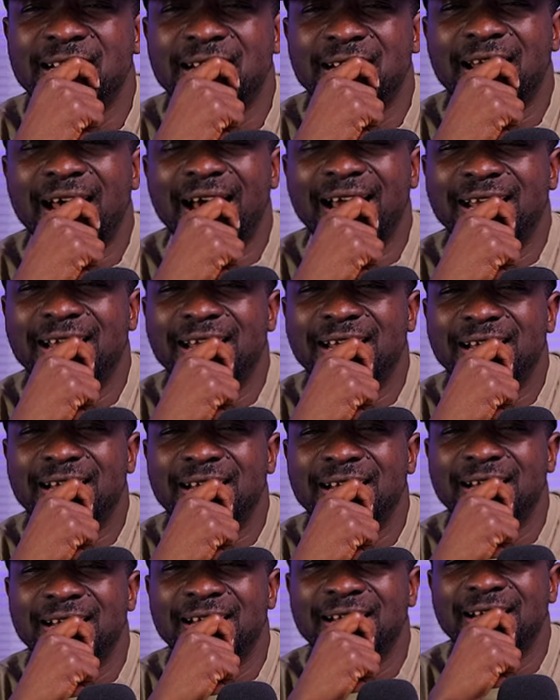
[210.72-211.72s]

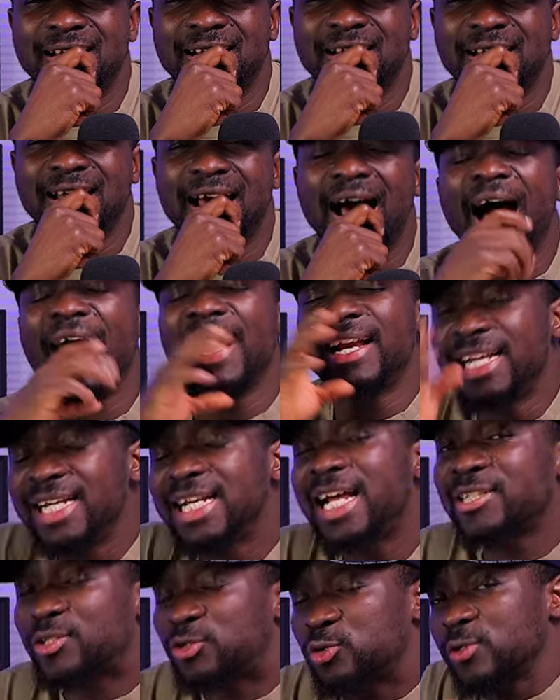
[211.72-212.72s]
Like, I
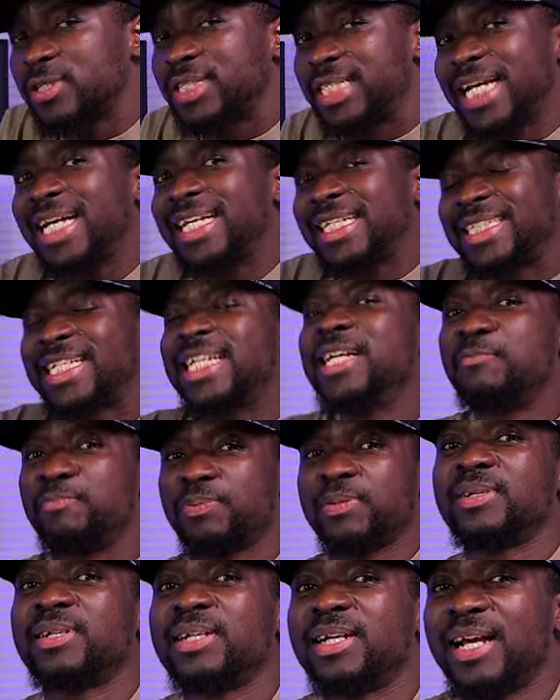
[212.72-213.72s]
needed to dig deep.
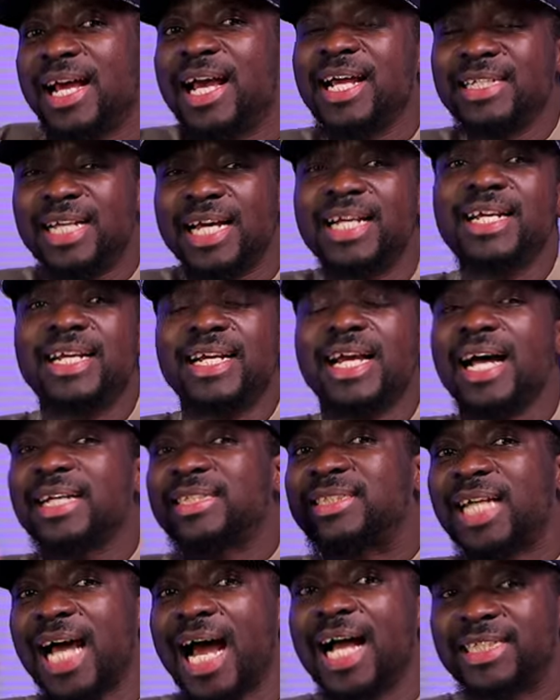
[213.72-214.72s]
And then he
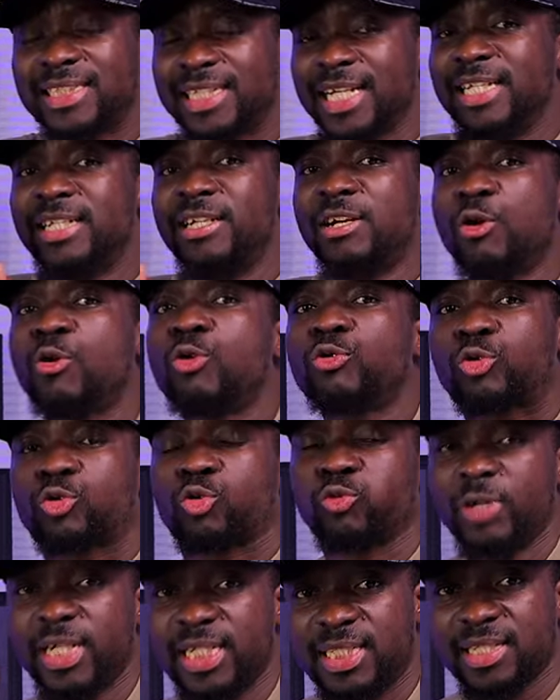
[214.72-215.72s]
attached a new
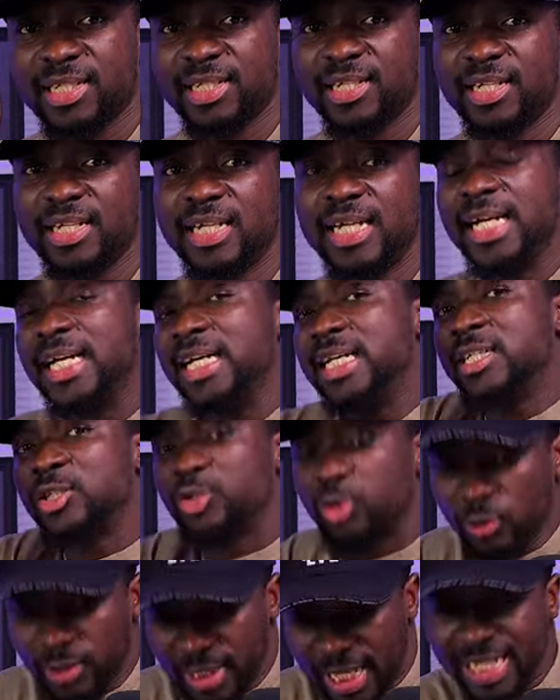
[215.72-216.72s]
tweet
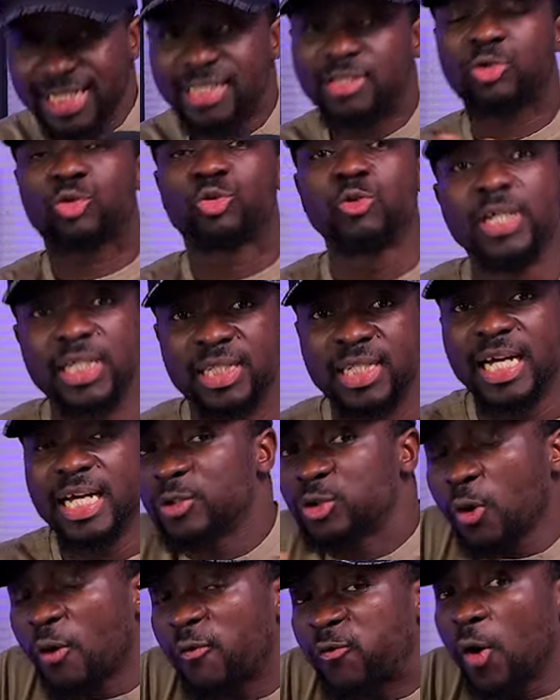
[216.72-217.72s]
to this tweet.
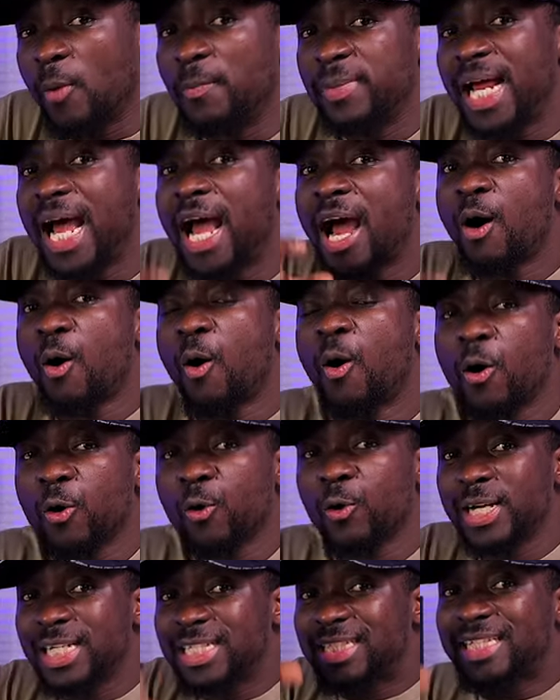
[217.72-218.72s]
So from there
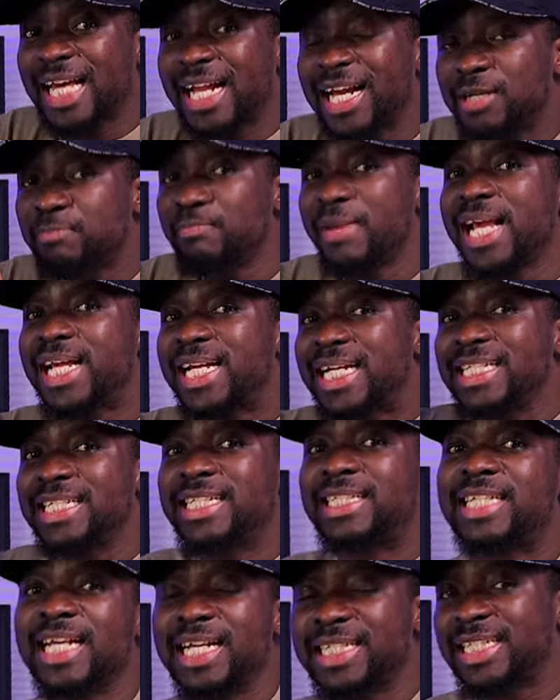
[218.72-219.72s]
on, it started making
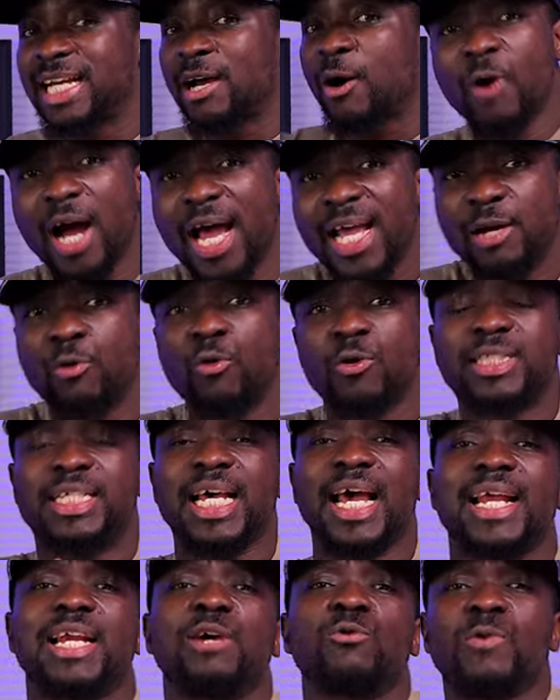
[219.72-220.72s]
sense where he was
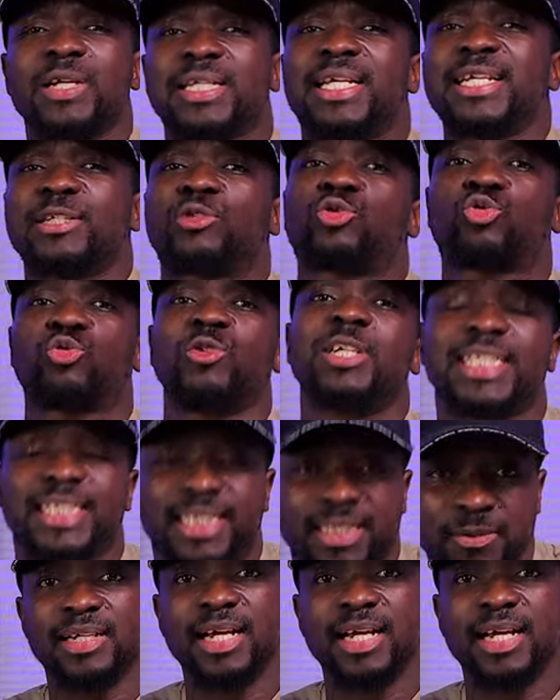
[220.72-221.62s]
heading with his tweet.